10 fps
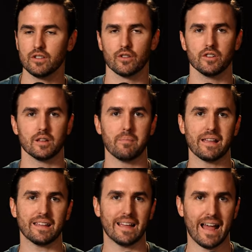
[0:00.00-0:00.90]
learned and
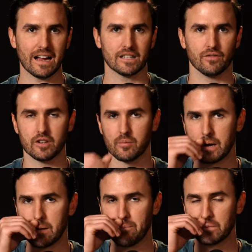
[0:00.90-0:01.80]
making it active in your
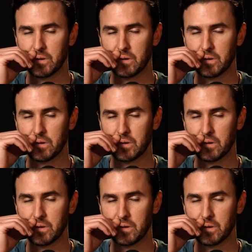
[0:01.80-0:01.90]
brain.